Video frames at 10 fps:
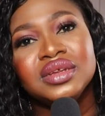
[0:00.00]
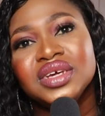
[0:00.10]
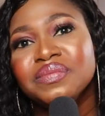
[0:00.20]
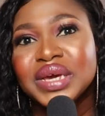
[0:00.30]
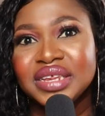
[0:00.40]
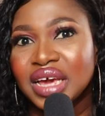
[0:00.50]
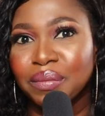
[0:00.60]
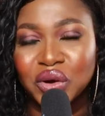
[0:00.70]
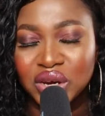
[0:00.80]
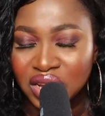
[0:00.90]
didn't make
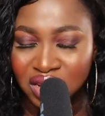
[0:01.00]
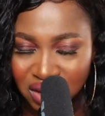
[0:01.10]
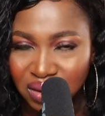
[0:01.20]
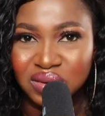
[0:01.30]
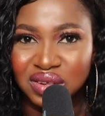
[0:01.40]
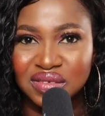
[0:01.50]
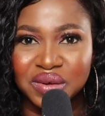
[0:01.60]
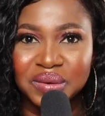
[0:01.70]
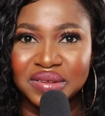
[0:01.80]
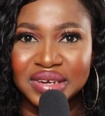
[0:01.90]
their money on this
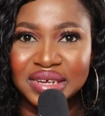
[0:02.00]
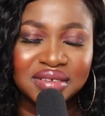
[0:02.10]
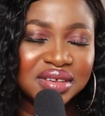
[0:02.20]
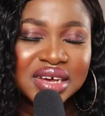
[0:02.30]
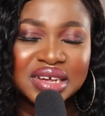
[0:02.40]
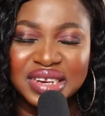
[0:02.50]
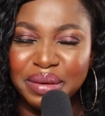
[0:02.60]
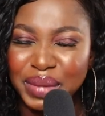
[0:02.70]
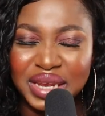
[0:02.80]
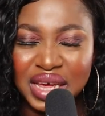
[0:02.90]
continent.
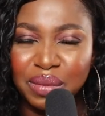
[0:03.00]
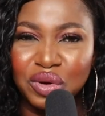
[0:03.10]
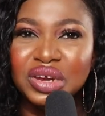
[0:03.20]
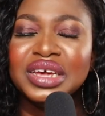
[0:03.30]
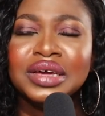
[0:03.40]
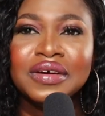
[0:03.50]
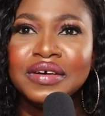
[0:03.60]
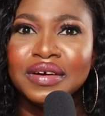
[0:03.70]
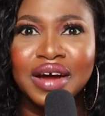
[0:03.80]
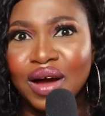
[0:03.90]
They made their money
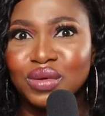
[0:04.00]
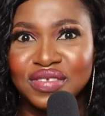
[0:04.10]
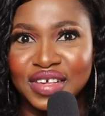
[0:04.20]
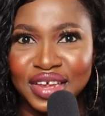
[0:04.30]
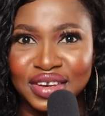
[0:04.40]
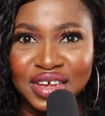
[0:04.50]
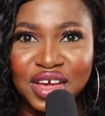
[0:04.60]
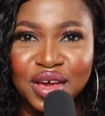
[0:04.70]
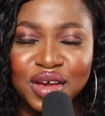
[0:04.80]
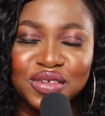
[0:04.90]
outside.
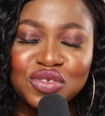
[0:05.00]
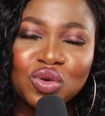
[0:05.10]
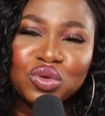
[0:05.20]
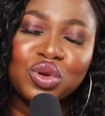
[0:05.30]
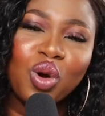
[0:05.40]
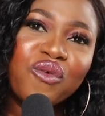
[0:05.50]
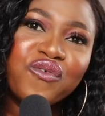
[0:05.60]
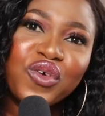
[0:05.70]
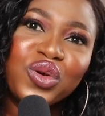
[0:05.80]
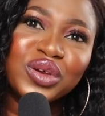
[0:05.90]
So don't
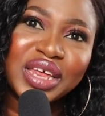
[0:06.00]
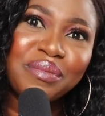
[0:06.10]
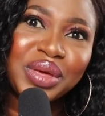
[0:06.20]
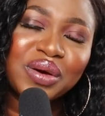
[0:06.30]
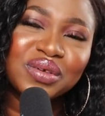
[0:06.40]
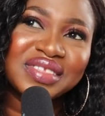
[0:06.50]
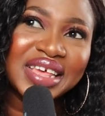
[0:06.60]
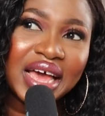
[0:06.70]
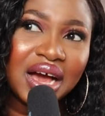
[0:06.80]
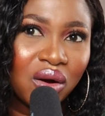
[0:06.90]
follow them because
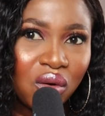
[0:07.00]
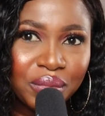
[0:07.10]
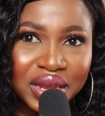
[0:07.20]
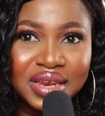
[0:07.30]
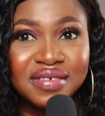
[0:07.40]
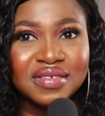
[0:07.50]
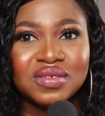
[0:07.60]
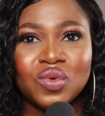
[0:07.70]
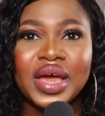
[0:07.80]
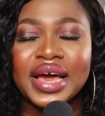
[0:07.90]
they are coming. This
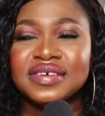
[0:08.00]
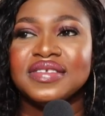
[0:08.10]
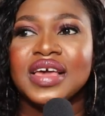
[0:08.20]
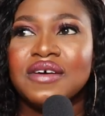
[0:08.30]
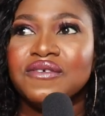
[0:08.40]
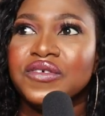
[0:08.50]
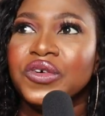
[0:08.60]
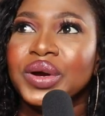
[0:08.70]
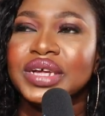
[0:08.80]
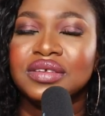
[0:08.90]
is where I say
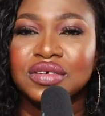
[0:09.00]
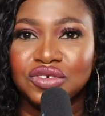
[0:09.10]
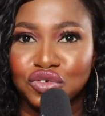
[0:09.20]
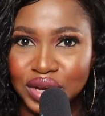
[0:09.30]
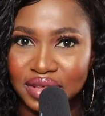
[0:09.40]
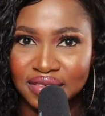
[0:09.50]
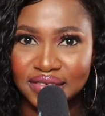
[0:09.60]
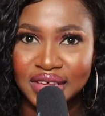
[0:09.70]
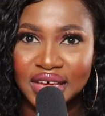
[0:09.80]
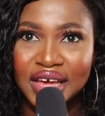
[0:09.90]
avoid trends.